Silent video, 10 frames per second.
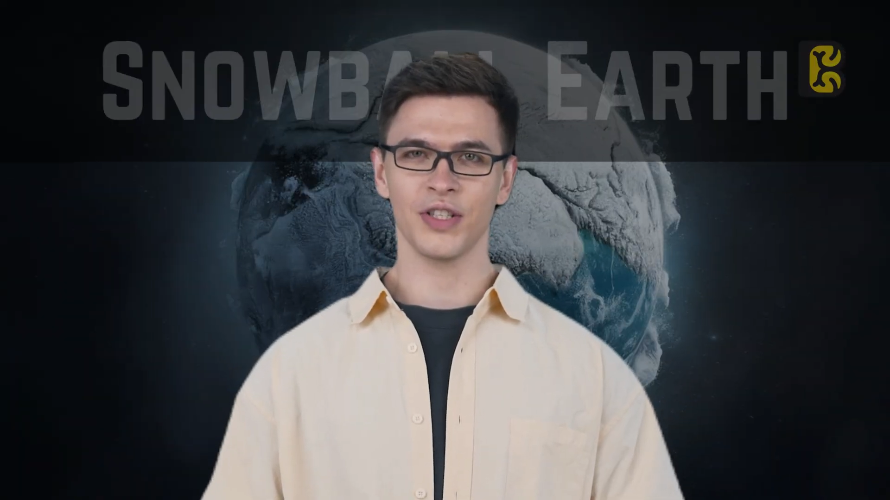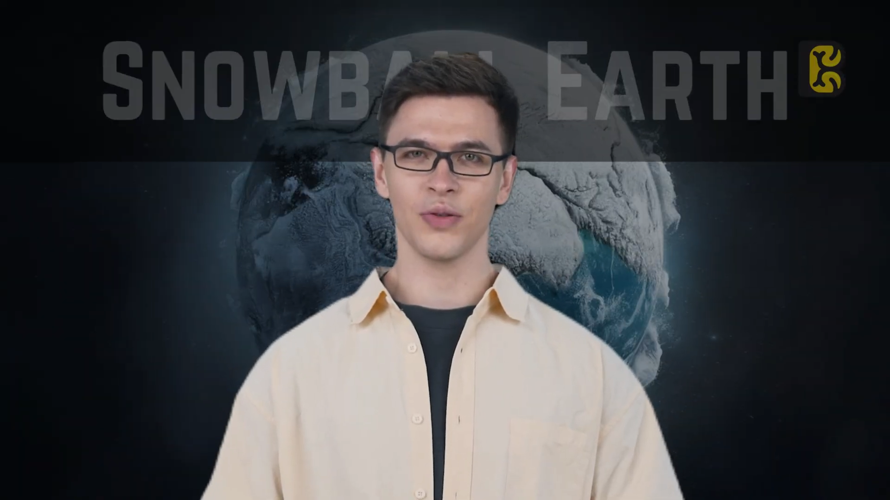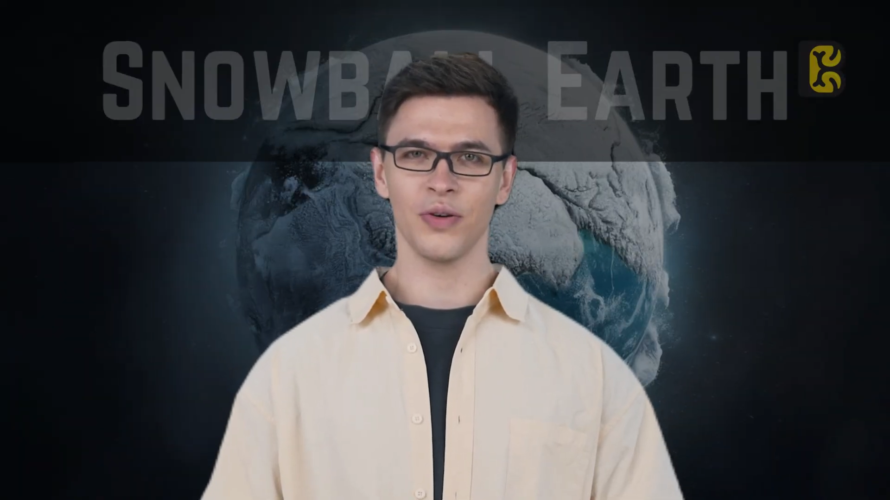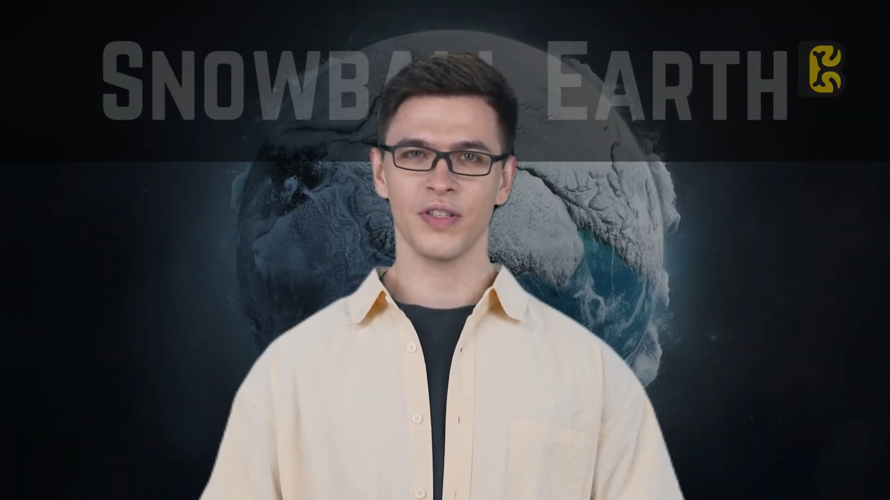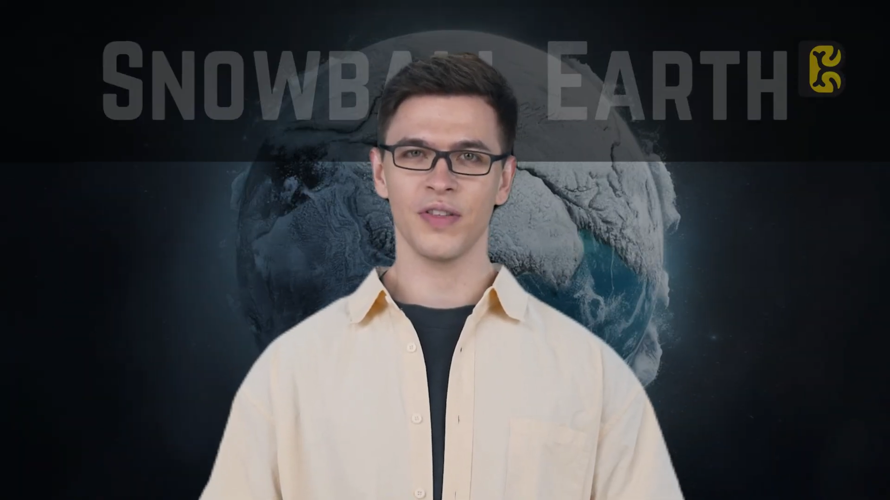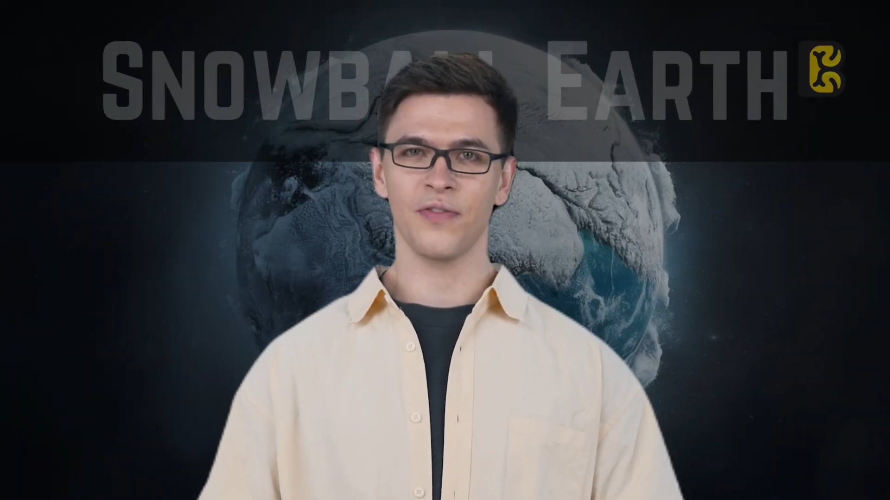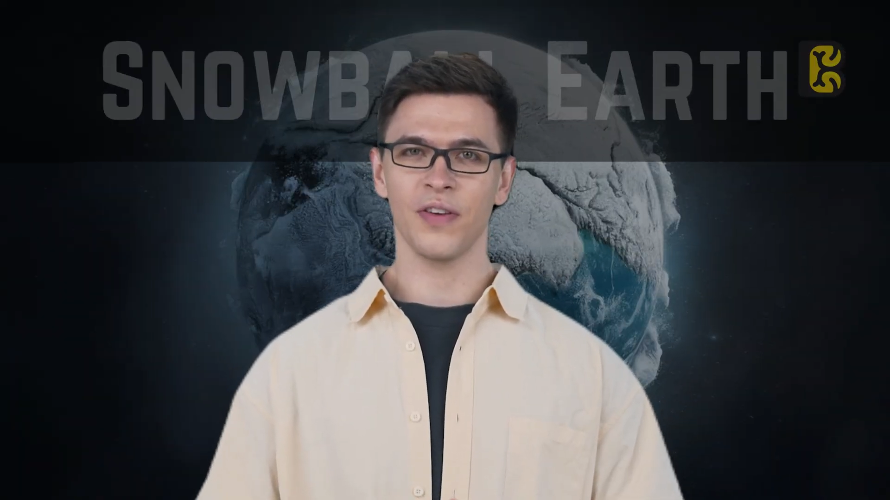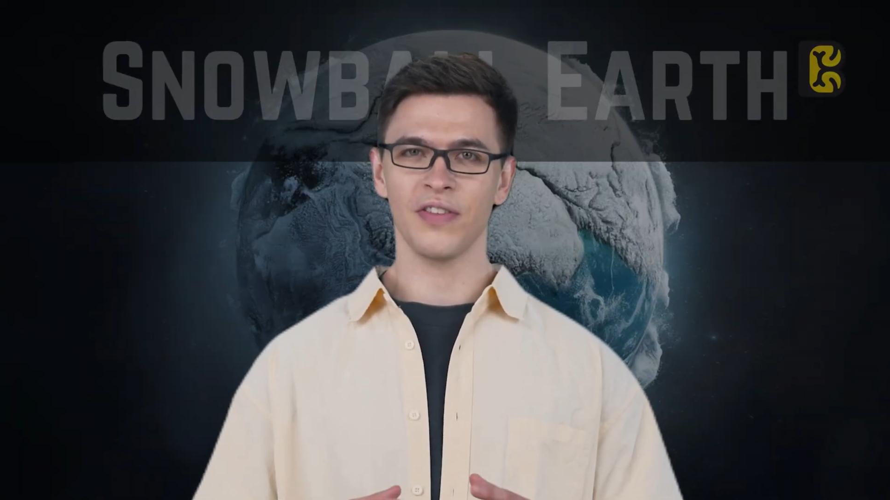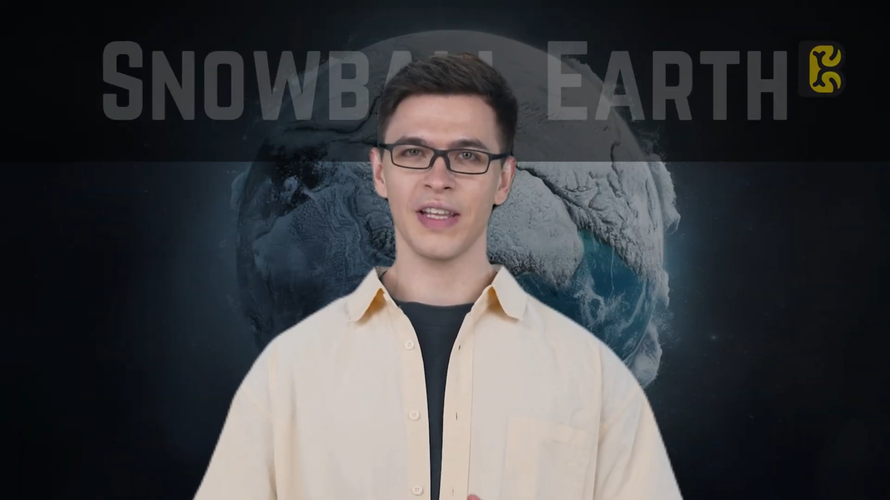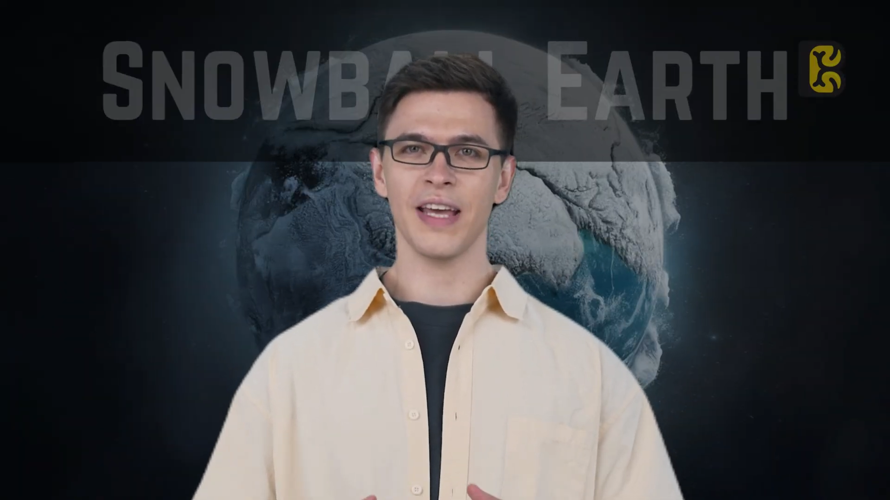George the
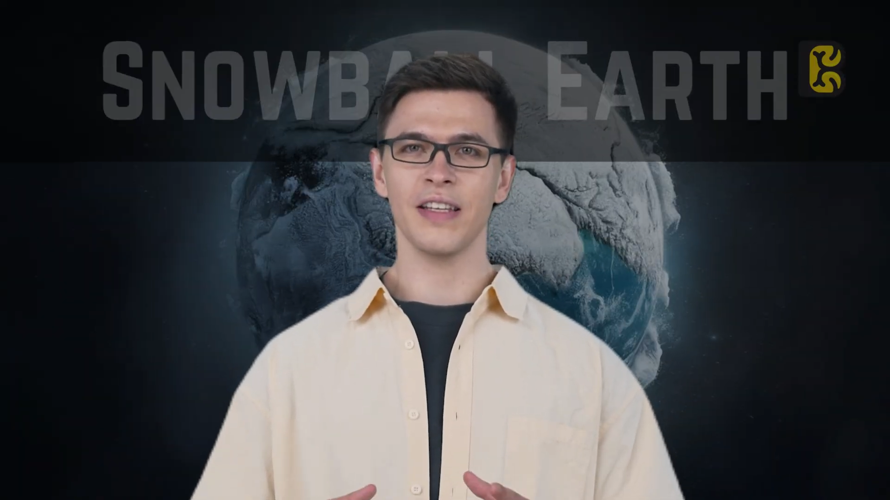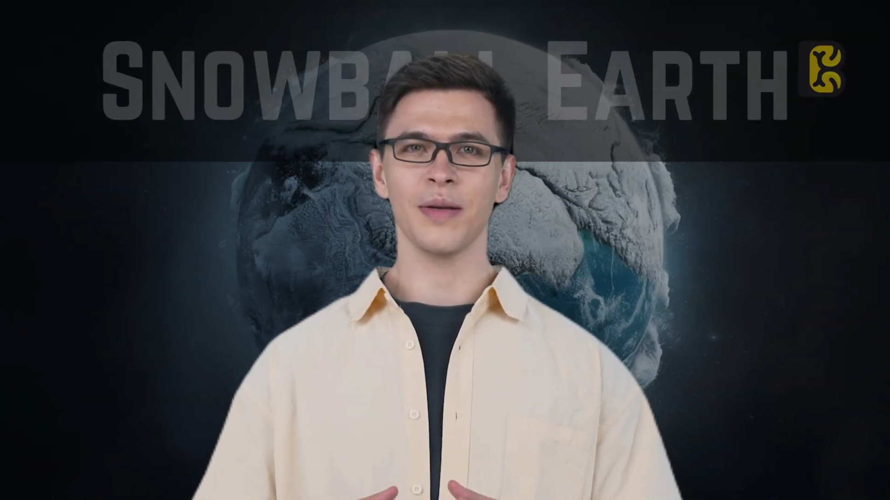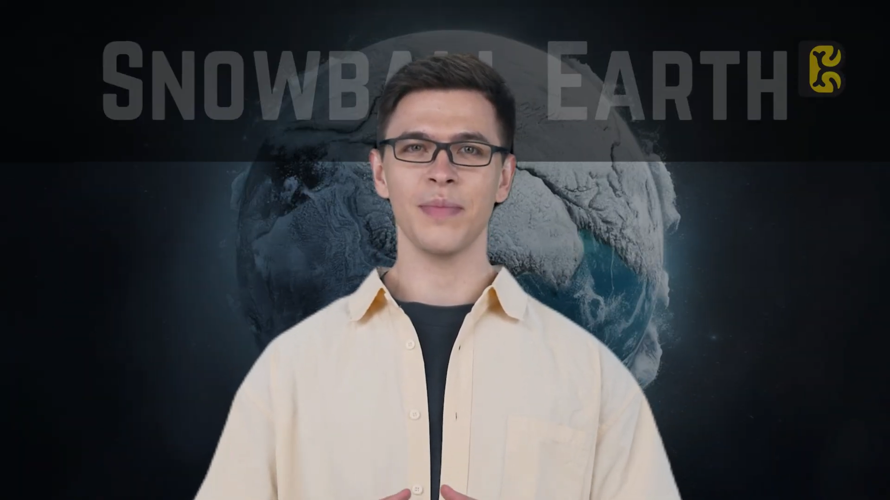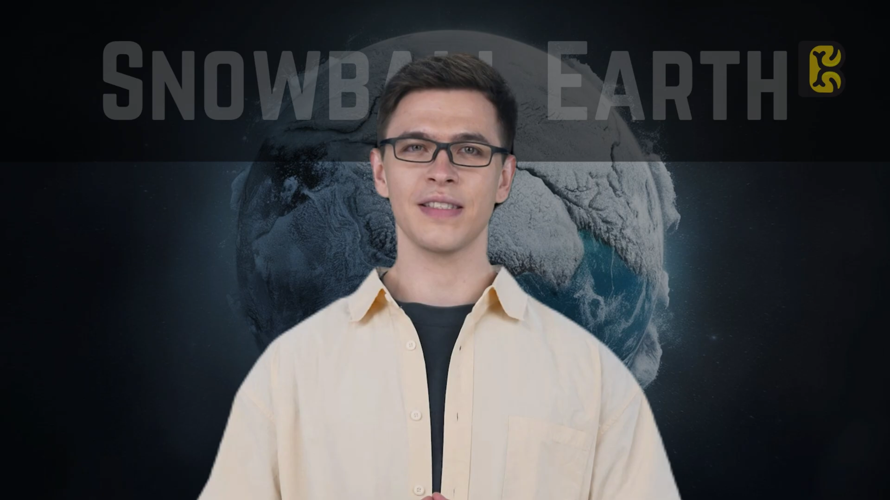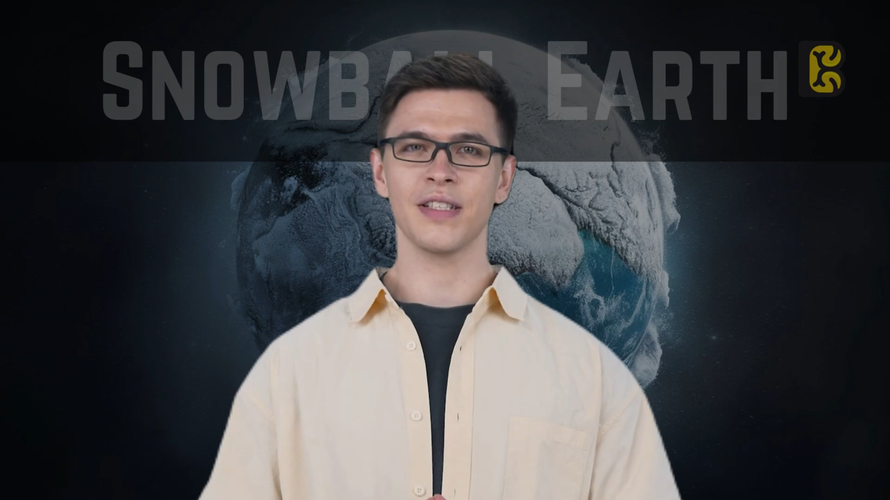fifth Land amidst